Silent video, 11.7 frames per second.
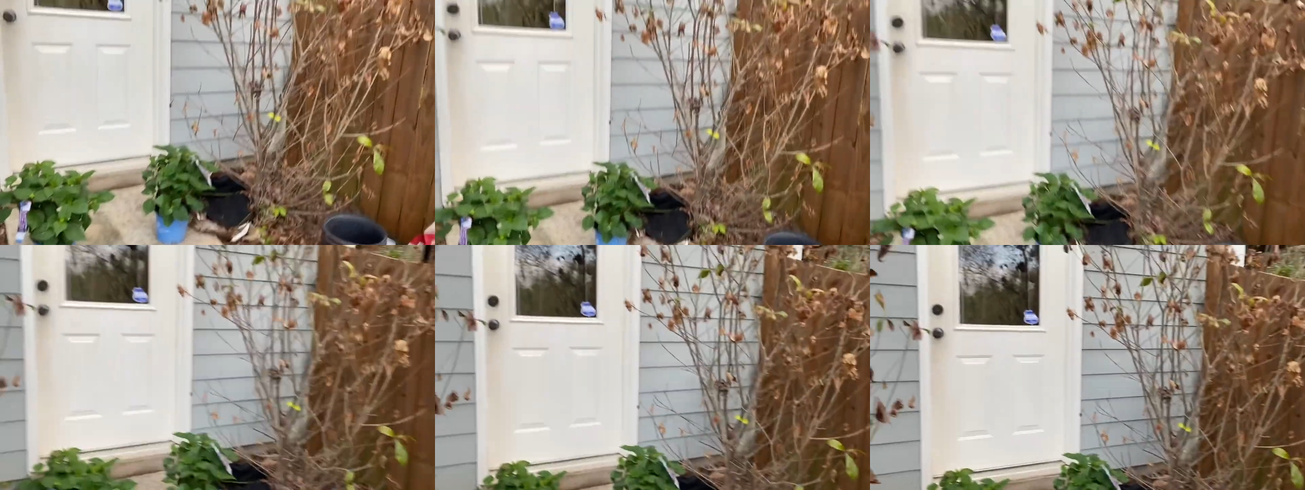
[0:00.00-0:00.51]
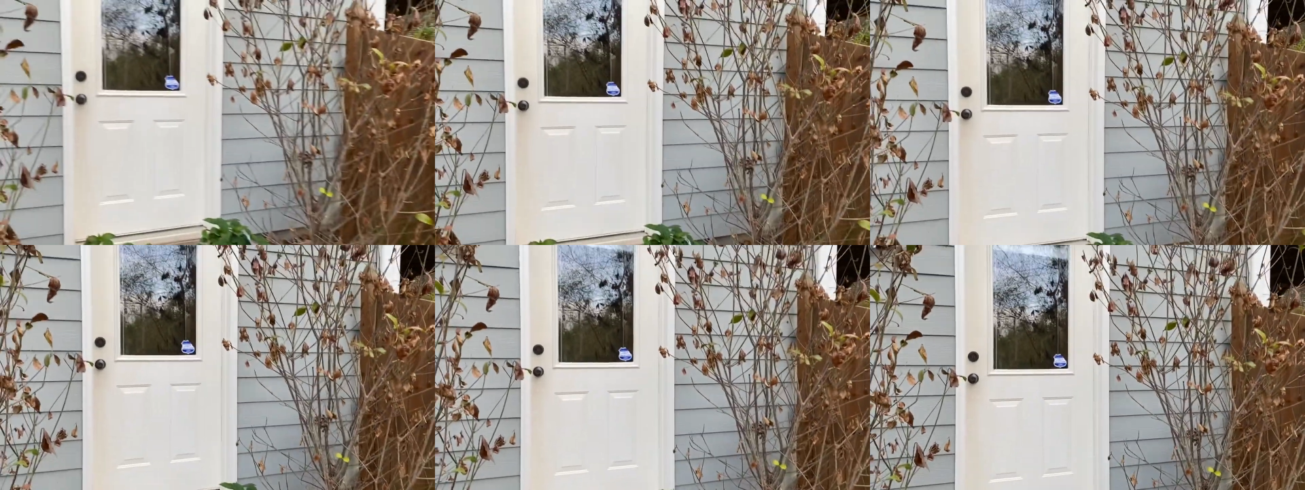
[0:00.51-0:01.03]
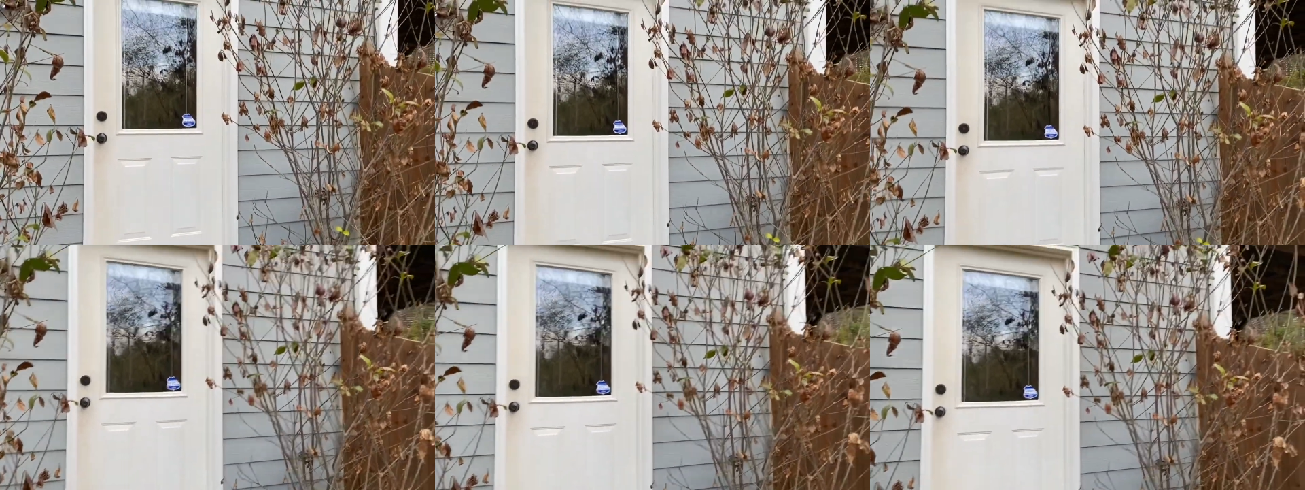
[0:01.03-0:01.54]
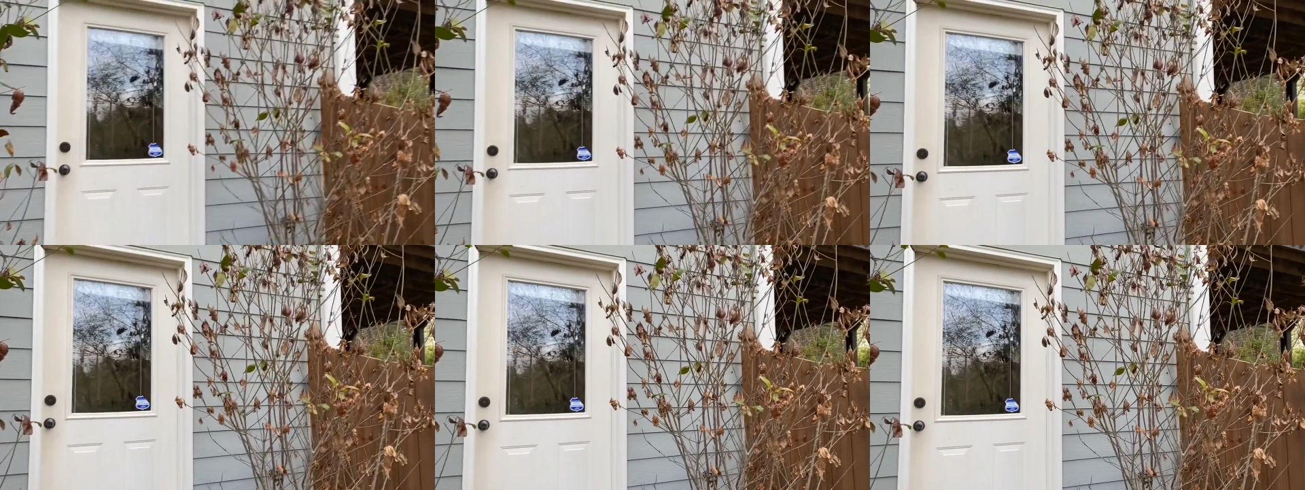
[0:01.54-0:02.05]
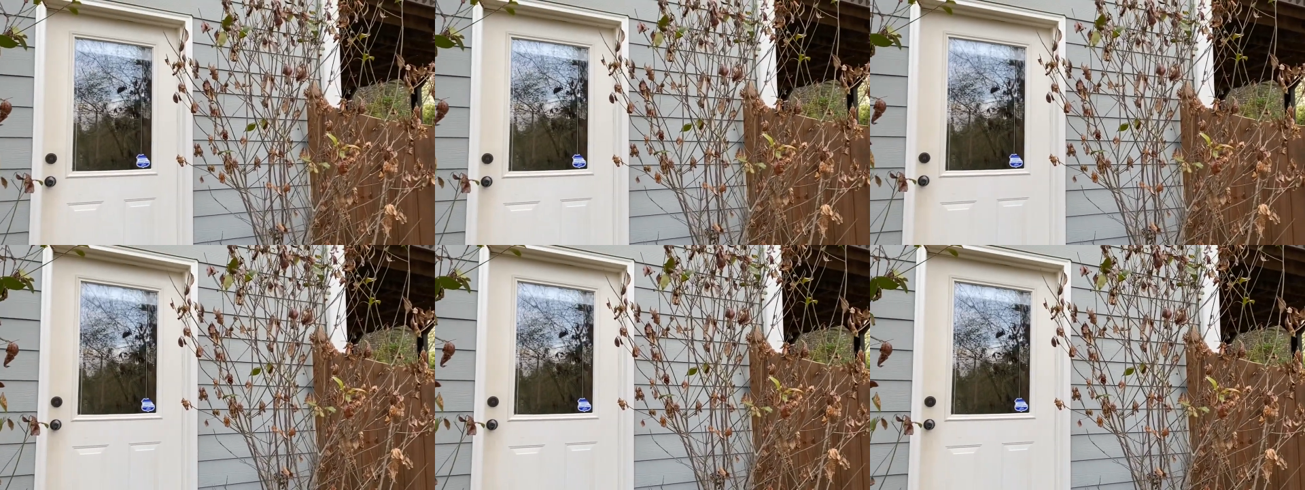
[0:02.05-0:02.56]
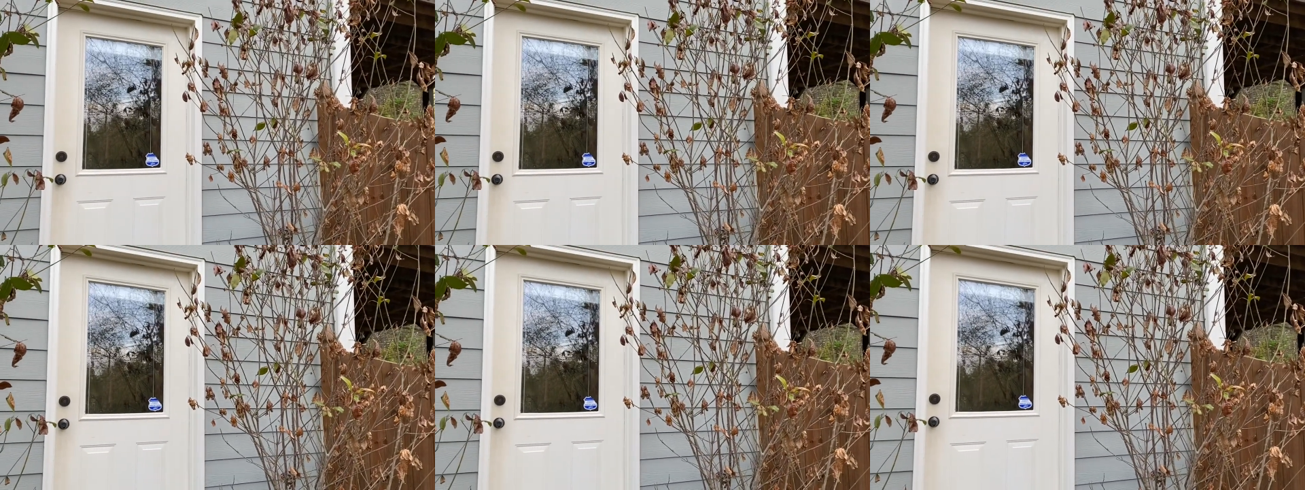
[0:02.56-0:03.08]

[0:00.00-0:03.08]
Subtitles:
[unreadable: no face in view]